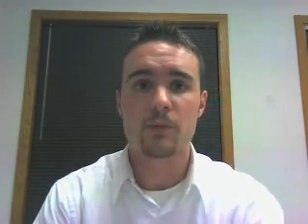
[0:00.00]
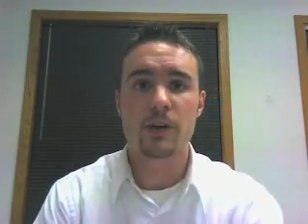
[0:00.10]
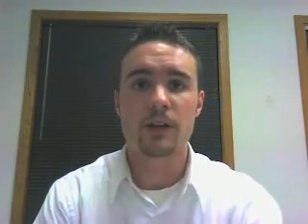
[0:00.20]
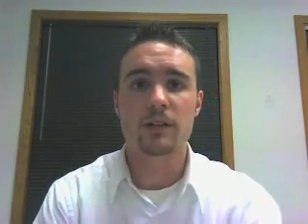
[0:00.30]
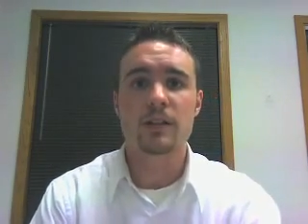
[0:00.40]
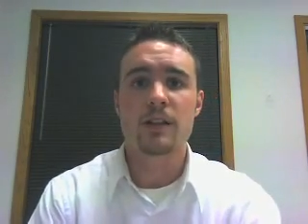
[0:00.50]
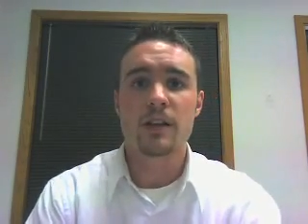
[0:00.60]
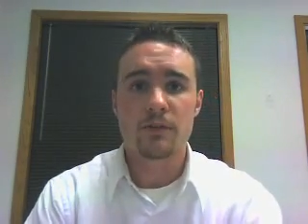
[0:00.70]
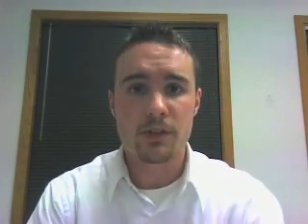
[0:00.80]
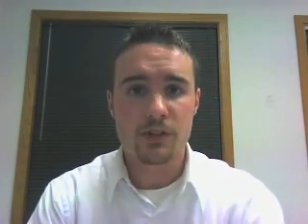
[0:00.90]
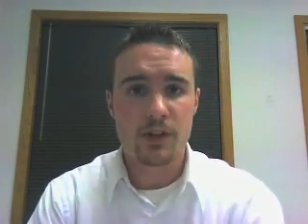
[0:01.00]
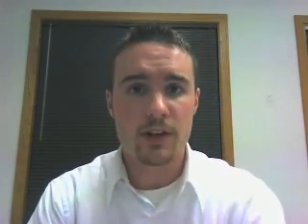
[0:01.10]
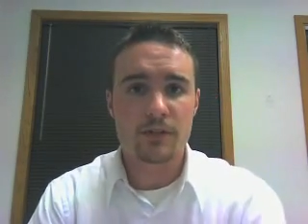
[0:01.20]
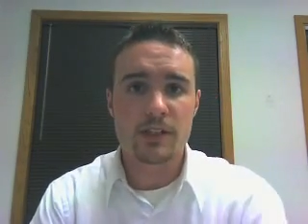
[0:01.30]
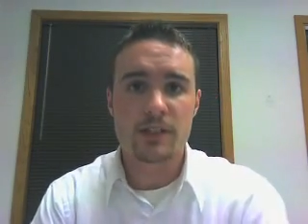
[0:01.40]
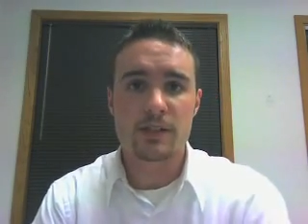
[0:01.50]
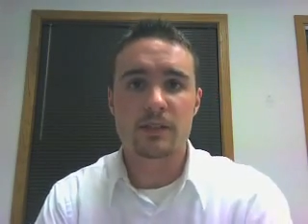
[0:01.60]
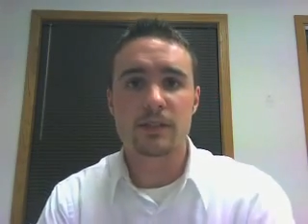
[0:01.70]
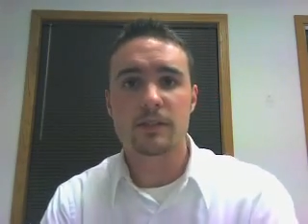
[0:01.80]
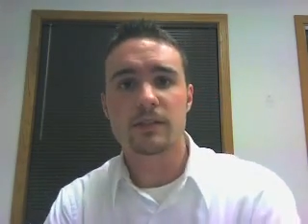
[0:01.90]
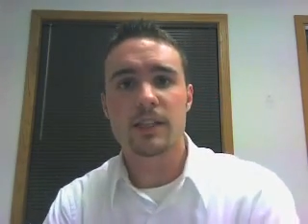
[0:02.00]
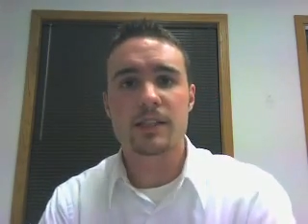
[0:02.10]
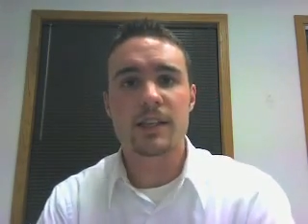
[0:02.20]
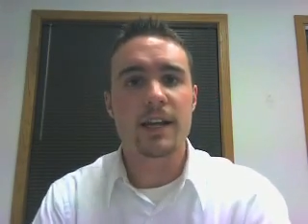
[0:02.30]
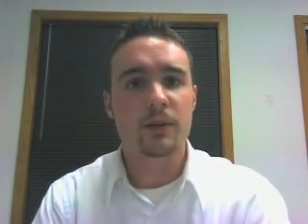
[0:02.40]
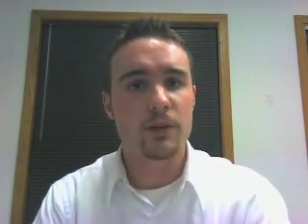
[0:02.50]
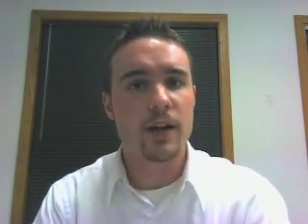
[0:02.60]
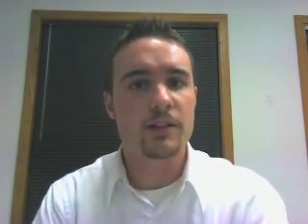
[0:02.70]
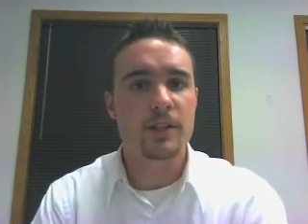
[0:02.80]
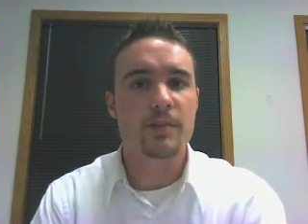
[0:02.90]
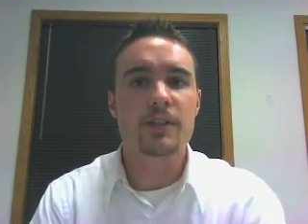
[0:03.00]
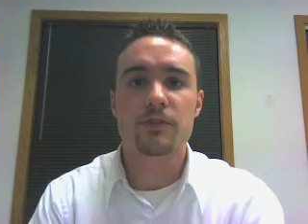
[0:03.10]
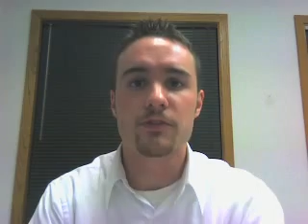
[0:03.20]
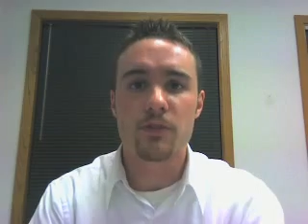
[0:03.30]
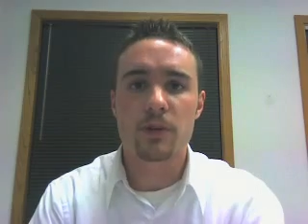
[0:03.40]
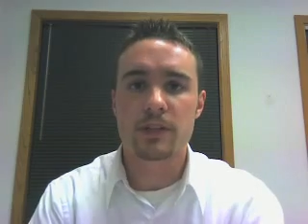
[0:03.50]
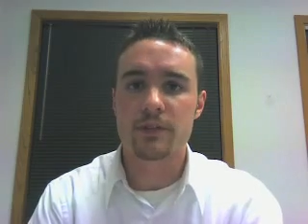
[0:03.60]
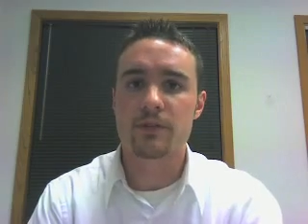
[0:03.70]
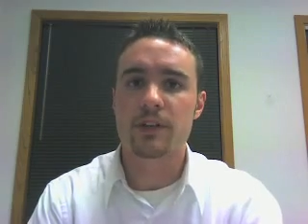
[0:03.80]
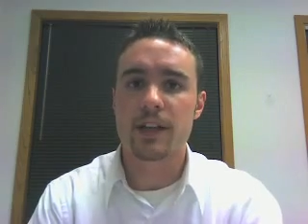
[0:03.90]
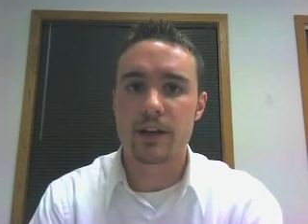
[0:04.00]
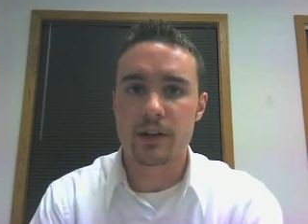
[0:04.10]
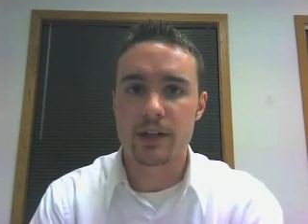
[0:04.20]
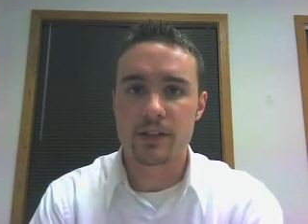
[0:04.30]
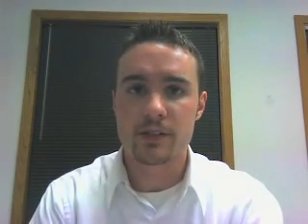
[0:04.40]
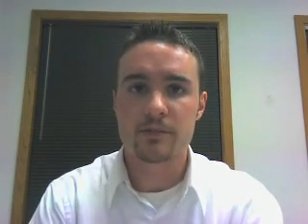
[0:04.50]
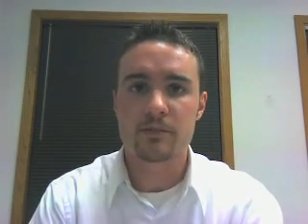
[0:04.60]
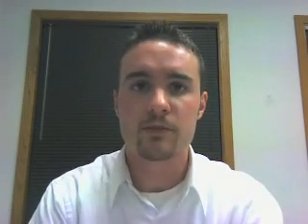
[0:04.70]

Well, first off, let's categorize them into 4 different areas.